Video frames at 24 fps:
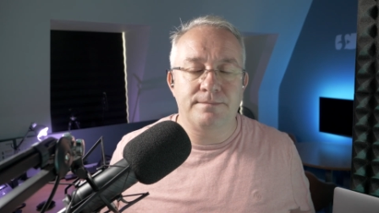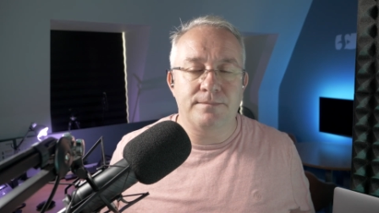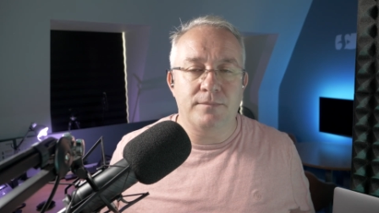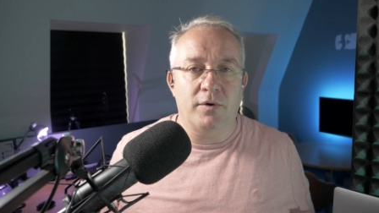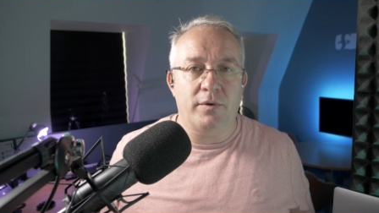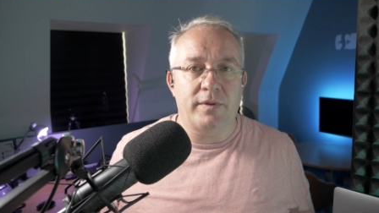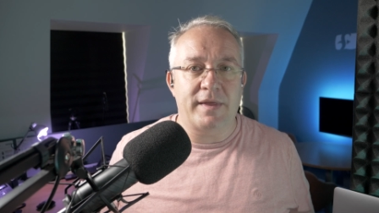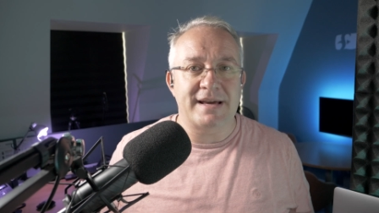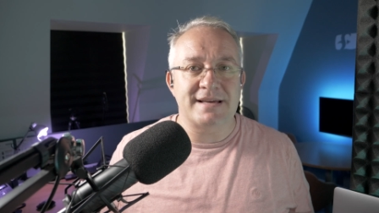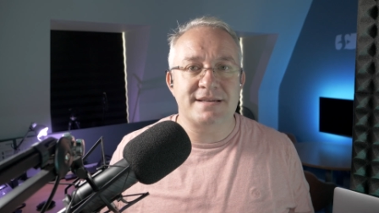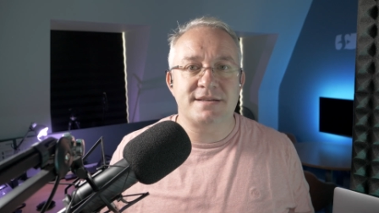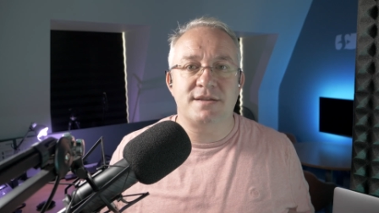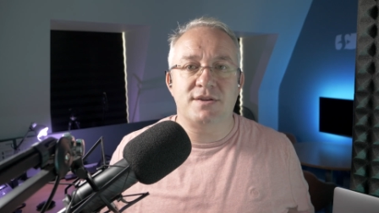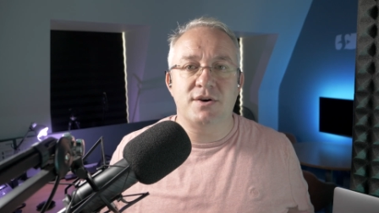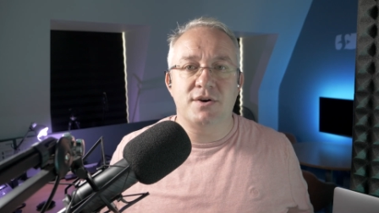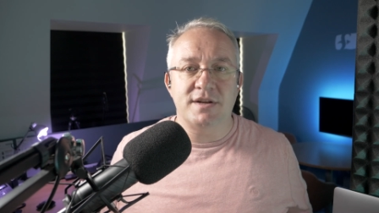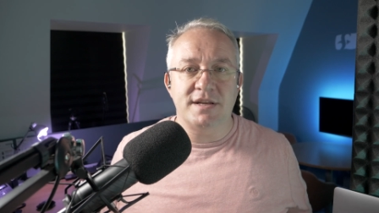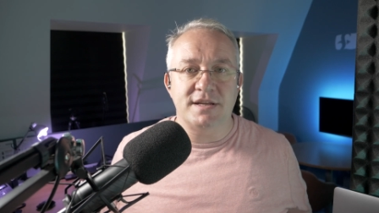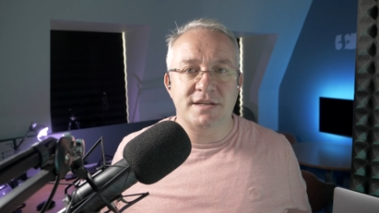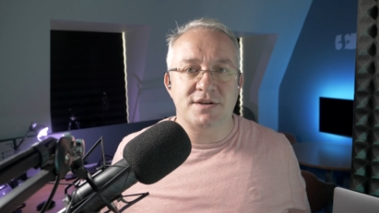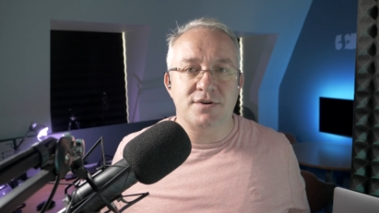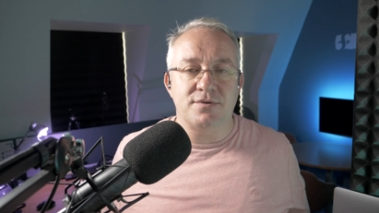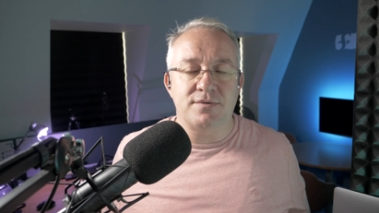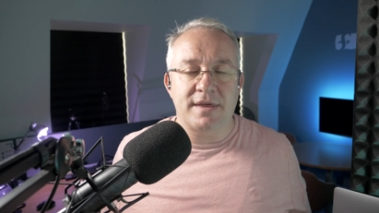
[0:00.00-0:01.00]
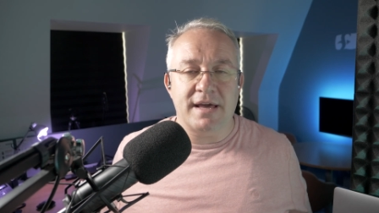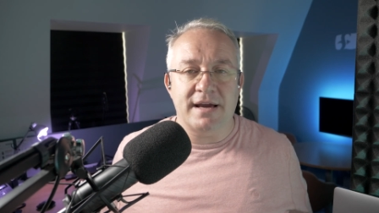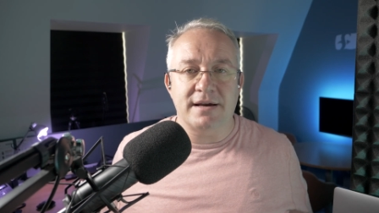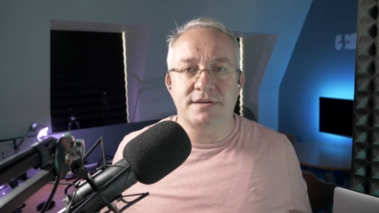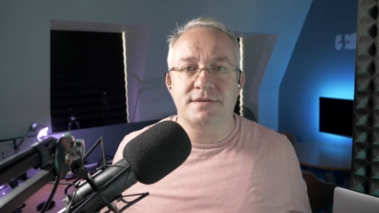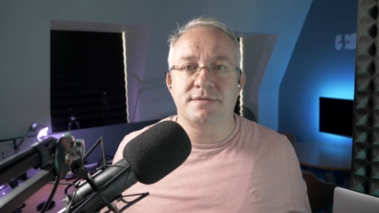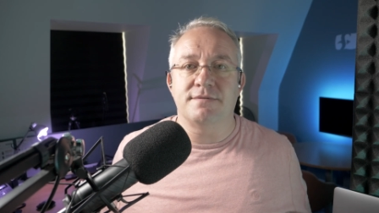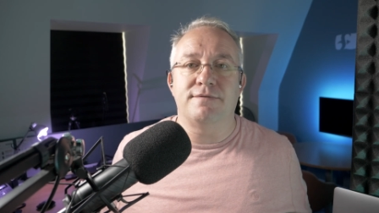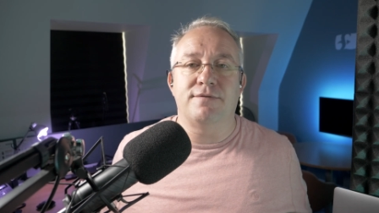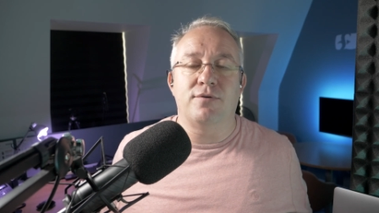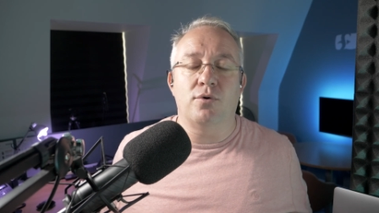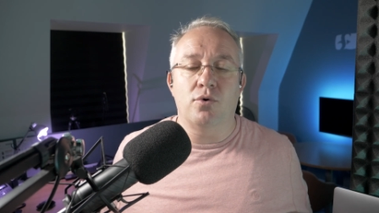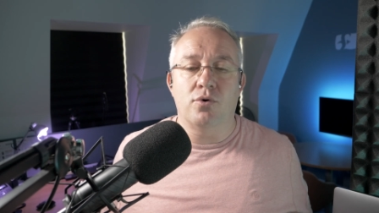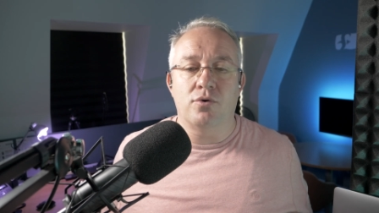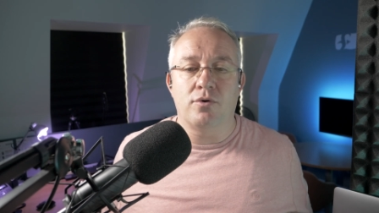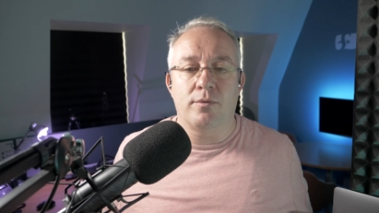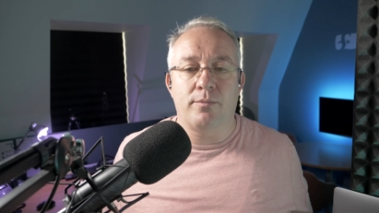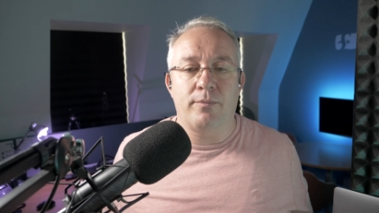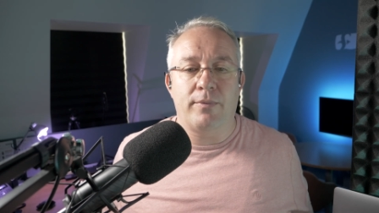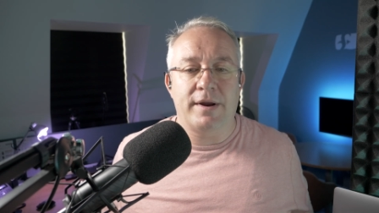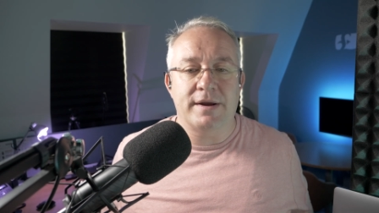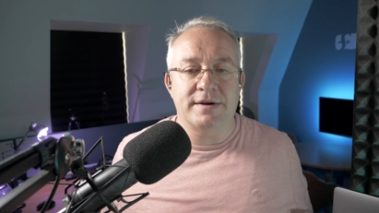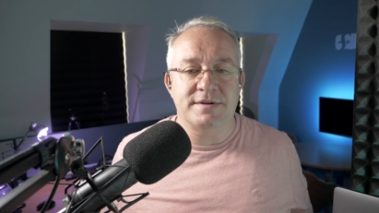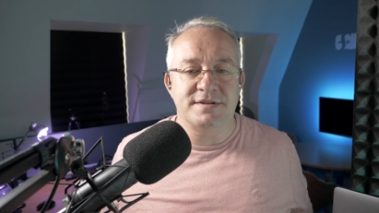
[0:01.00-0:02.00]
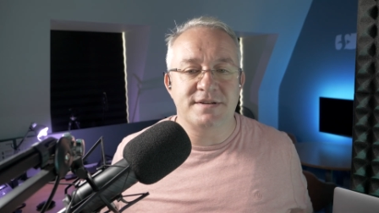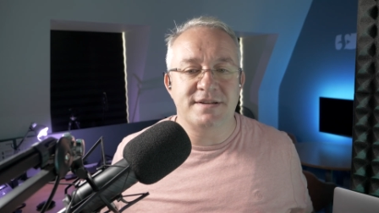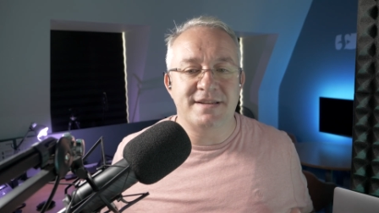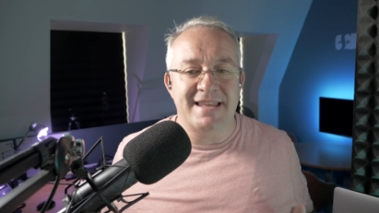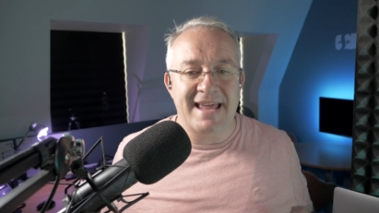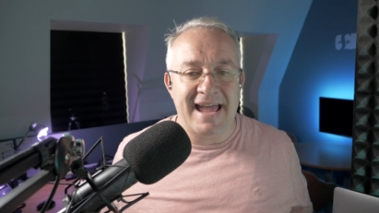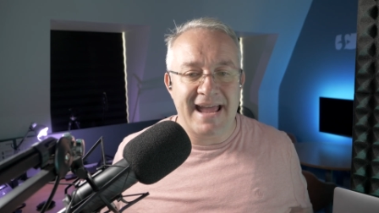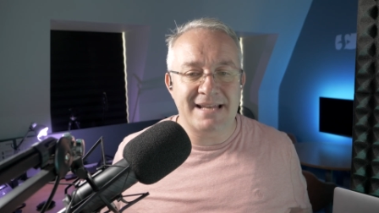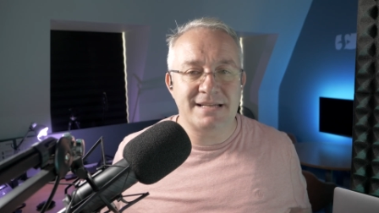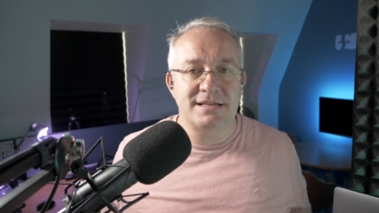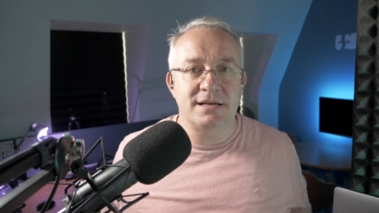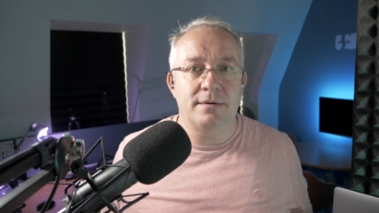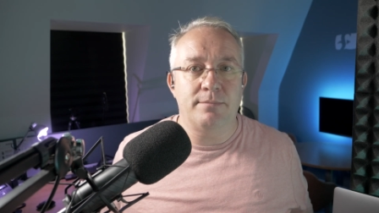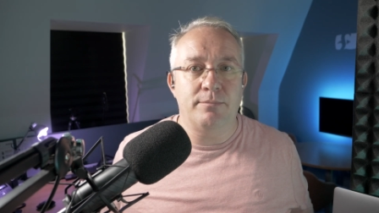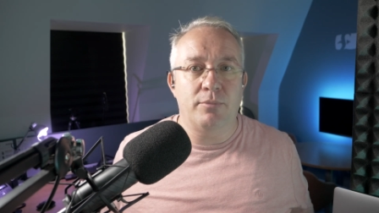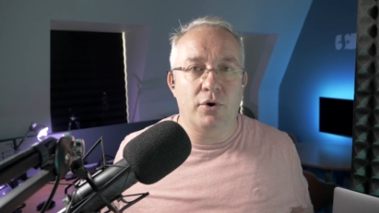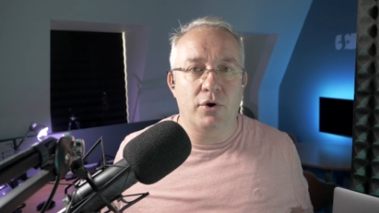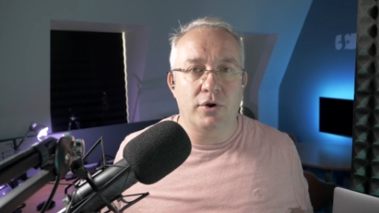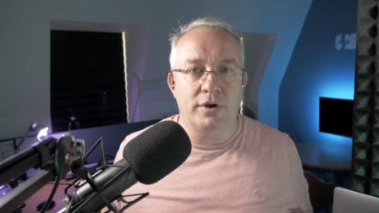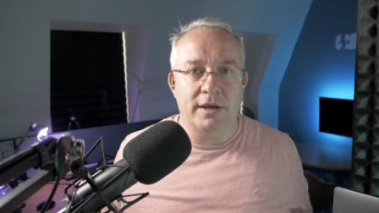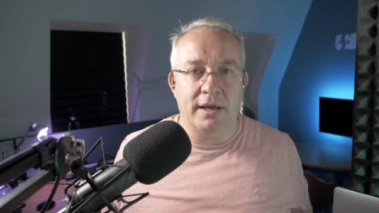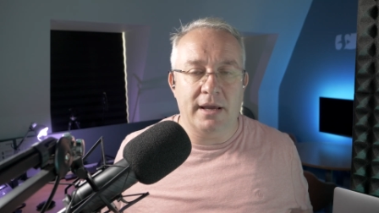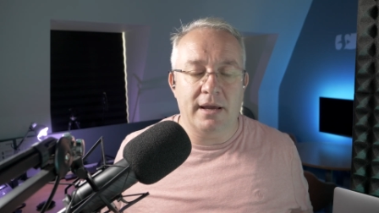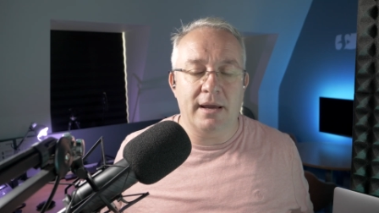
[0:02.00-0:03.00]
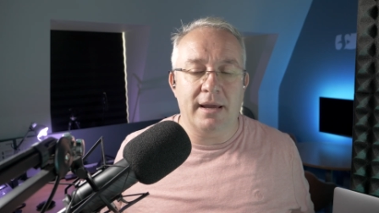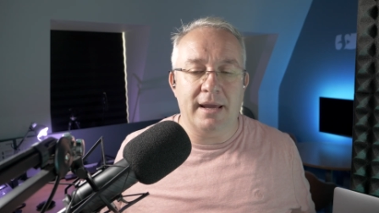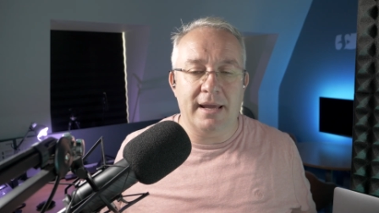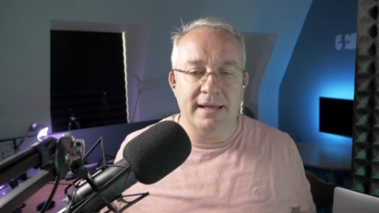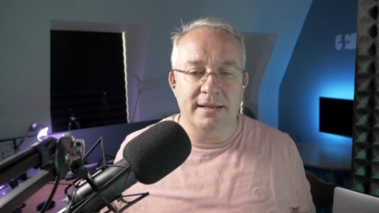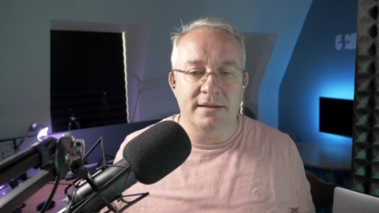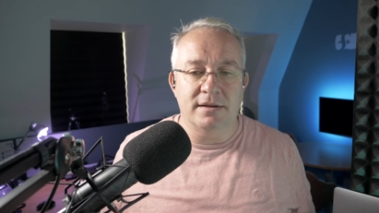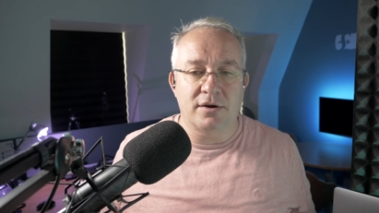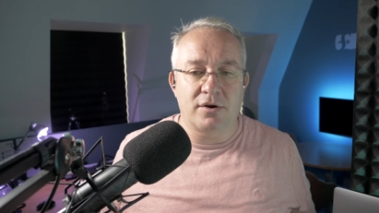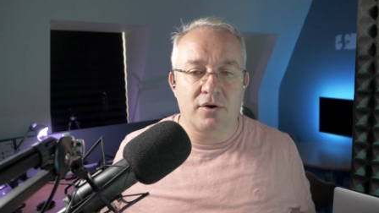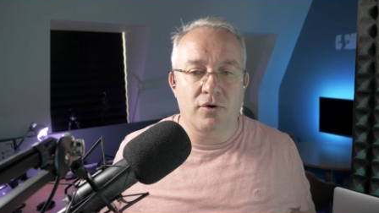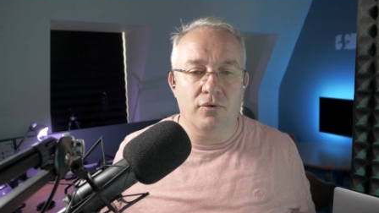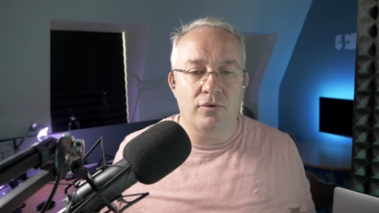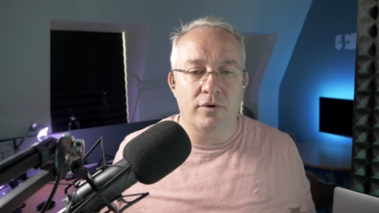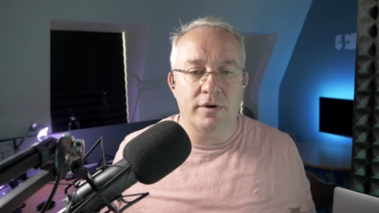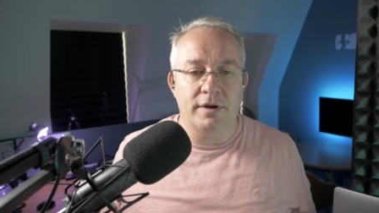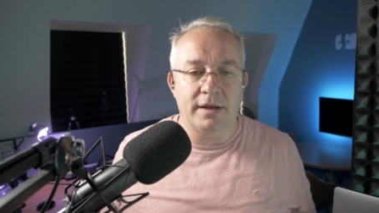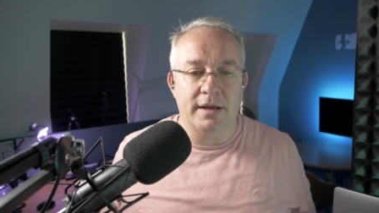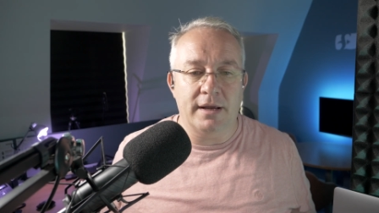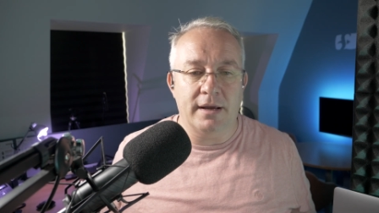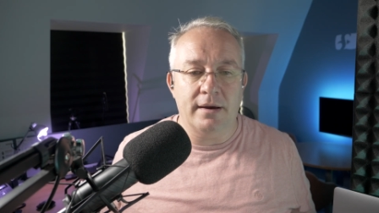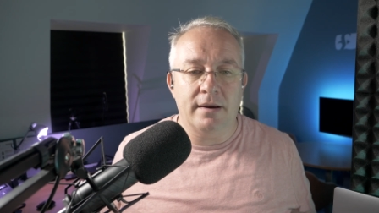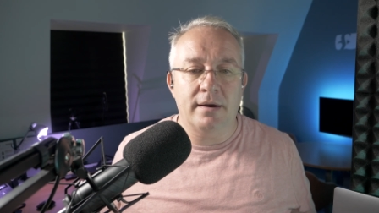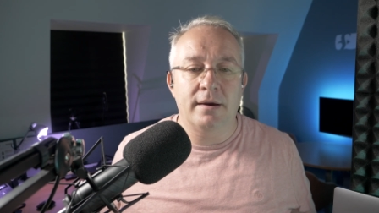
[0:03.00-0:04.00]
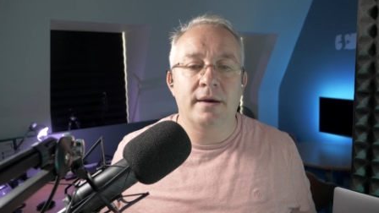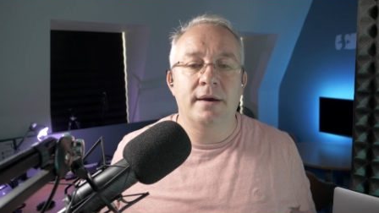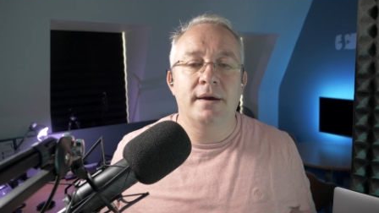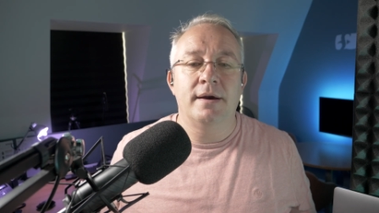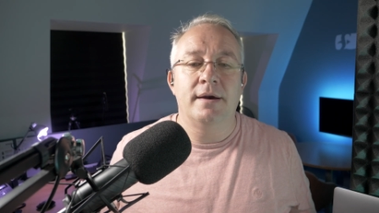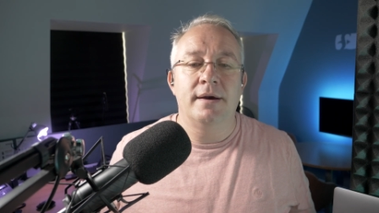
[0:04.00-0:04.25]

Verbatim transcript: well, that's thirty-two thousand four hundred pounds net per year in the current year.